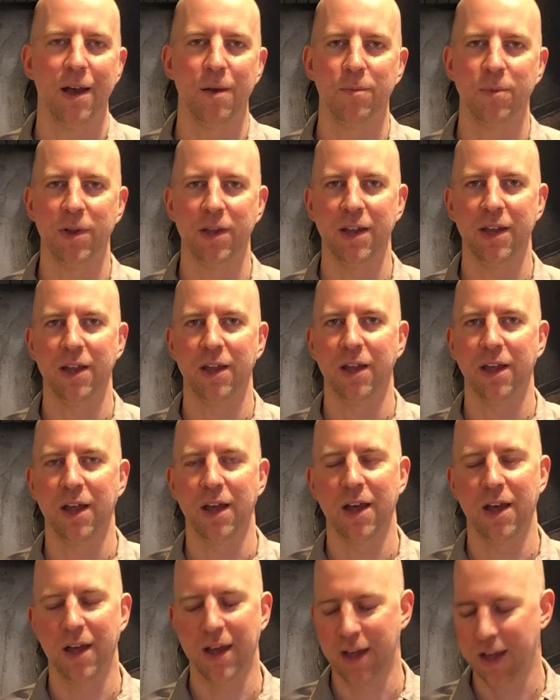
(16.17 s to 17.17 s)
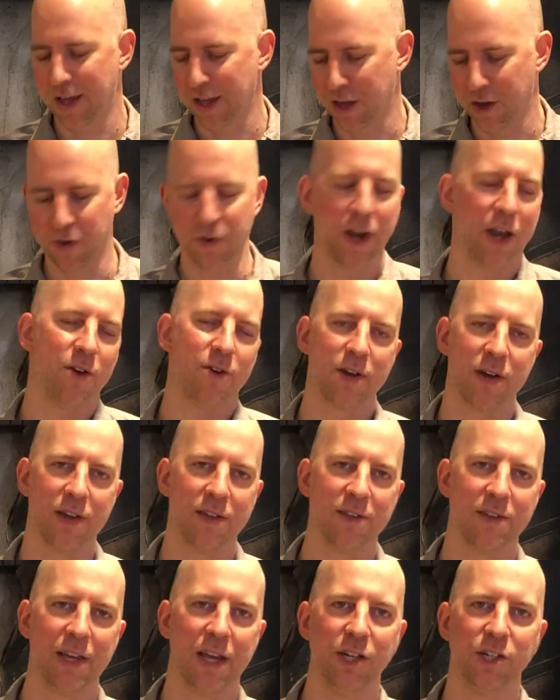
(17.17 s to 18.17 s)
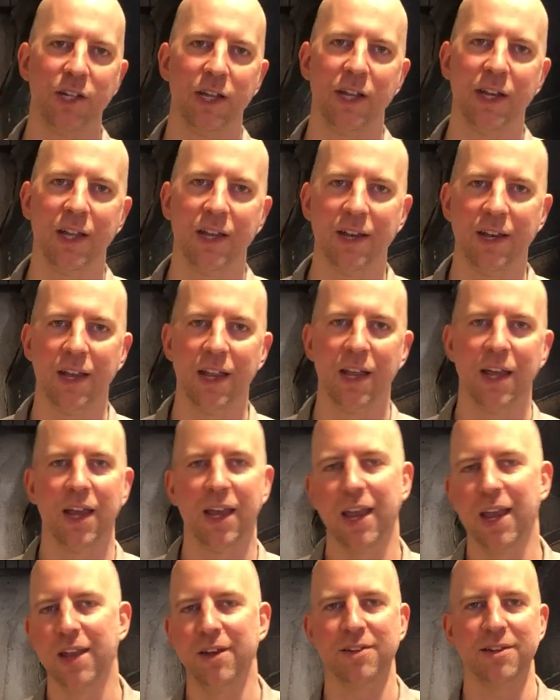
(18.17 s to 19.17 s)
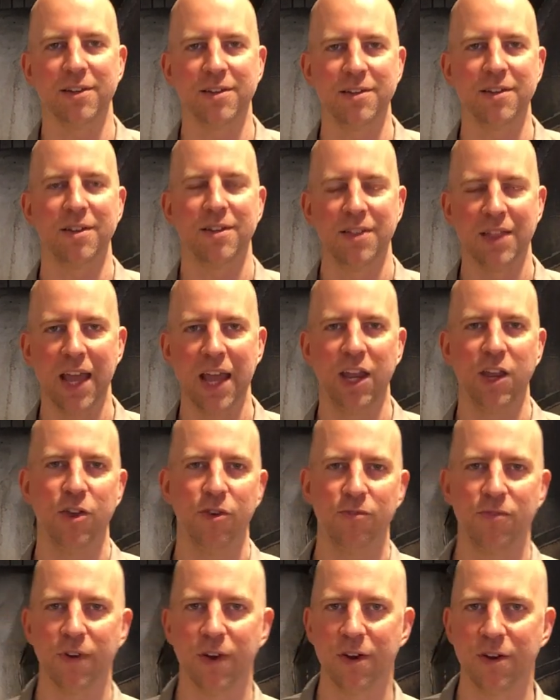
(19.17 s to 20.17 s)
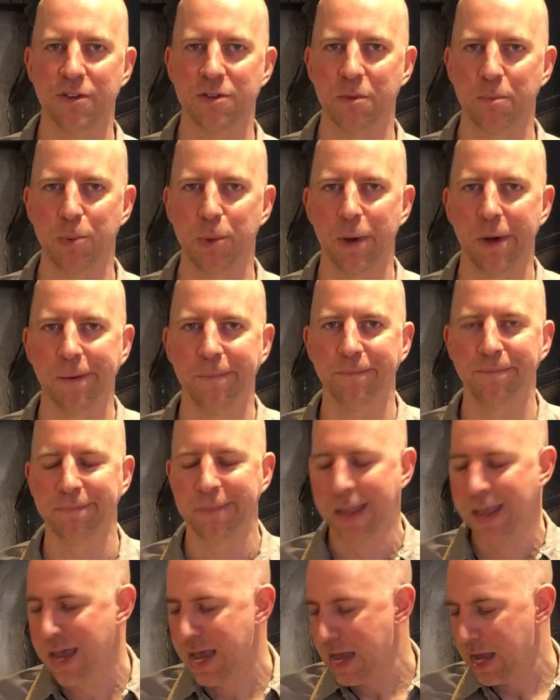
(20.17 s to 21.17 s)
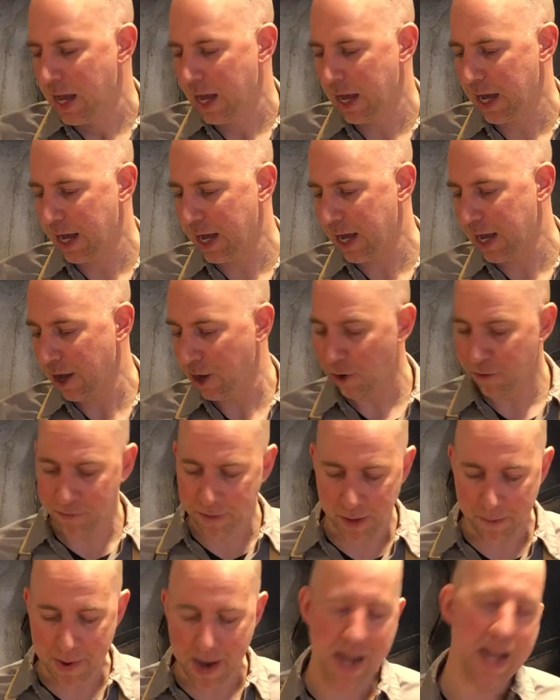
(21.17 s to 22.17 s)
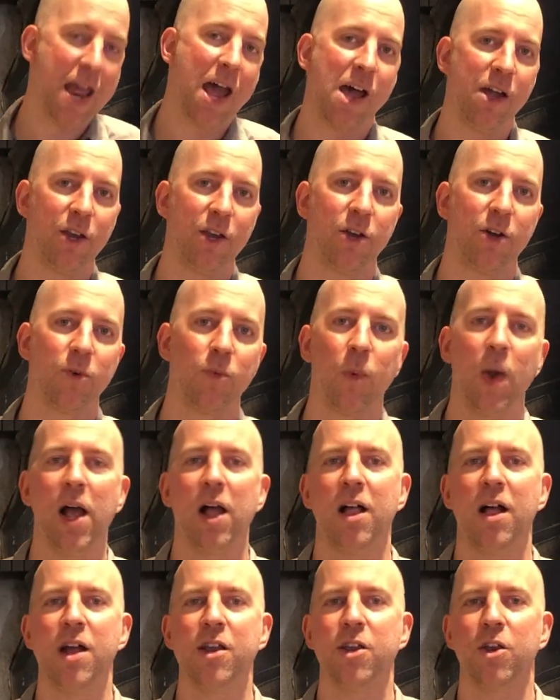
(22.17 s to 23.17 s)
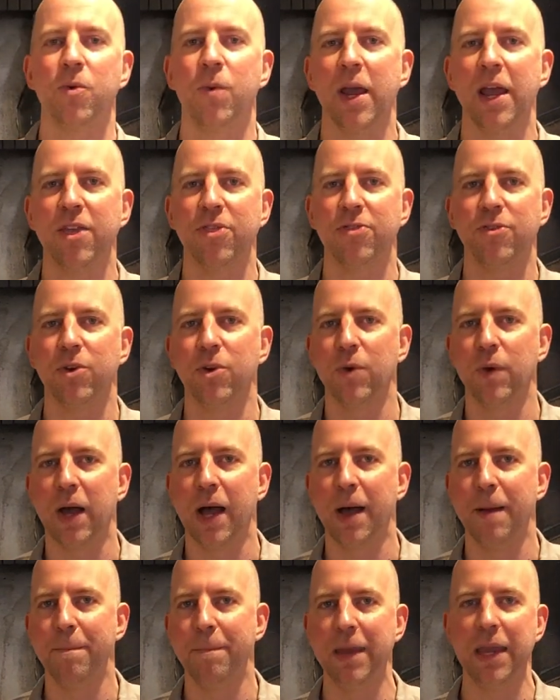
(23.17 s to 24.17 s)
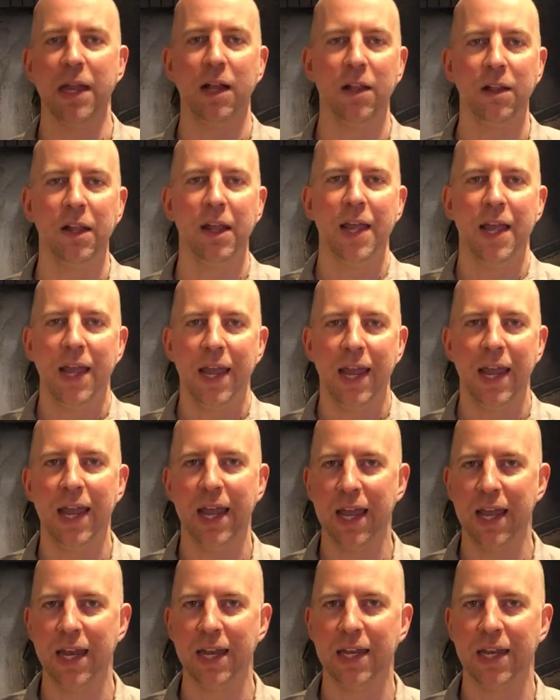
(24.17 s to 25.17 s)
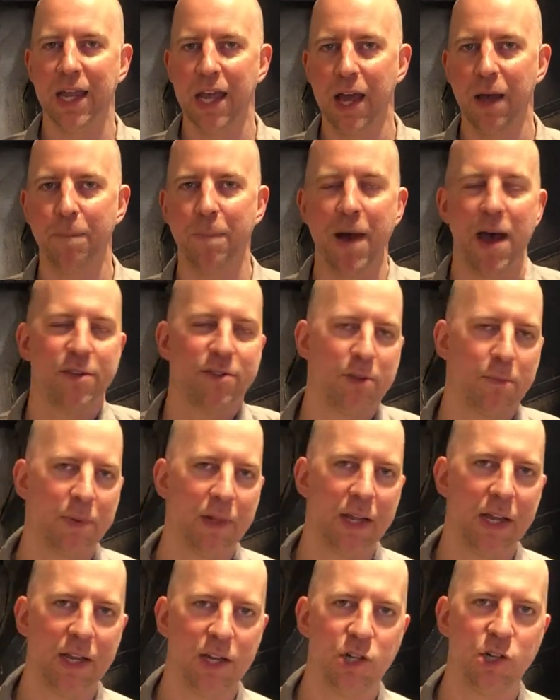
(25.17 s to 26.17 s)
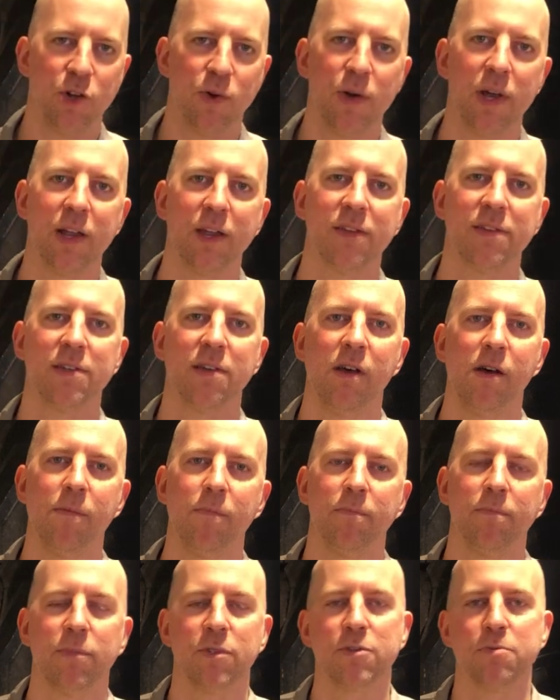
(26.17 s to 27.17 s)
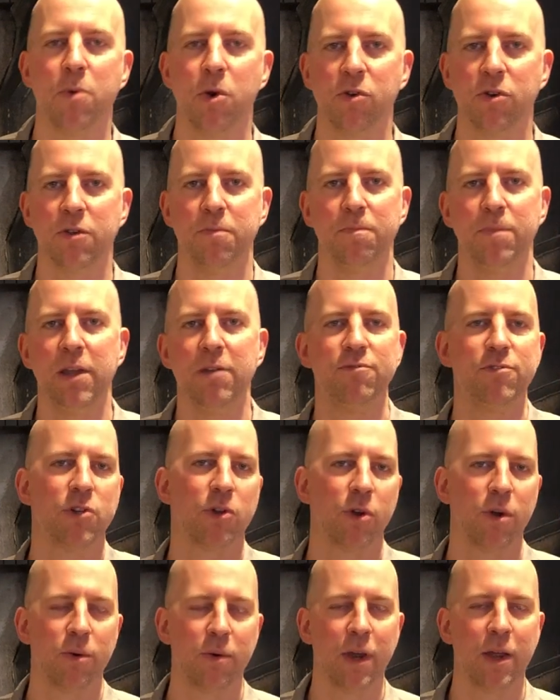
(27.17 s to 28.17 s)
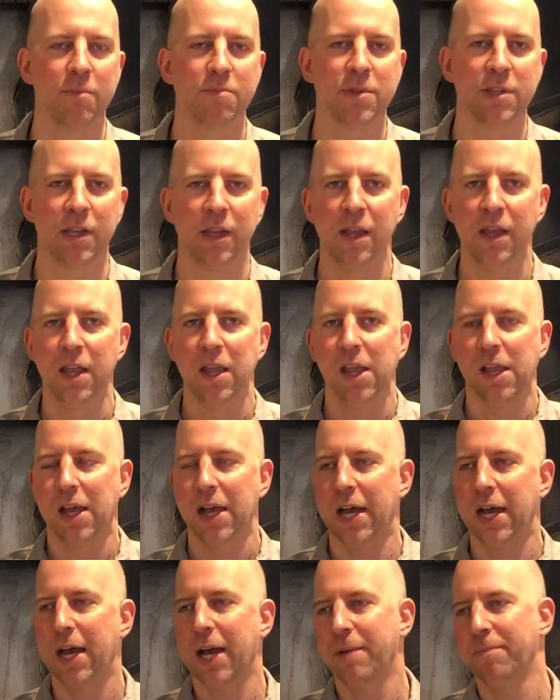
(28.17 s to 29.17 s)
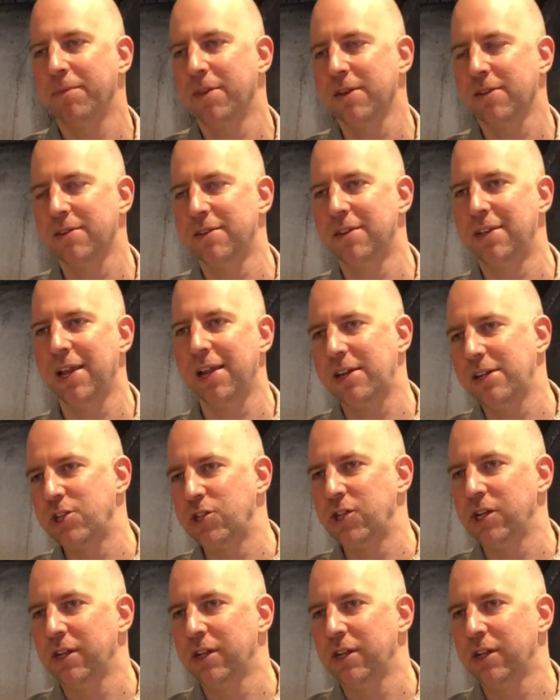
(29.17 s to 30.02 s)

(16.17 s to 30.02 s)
Really great organization, and again, just thank you for your support. Hopefully by now you're well on your way through a meal and possibly enjoying some smoked beef short ribs. This dish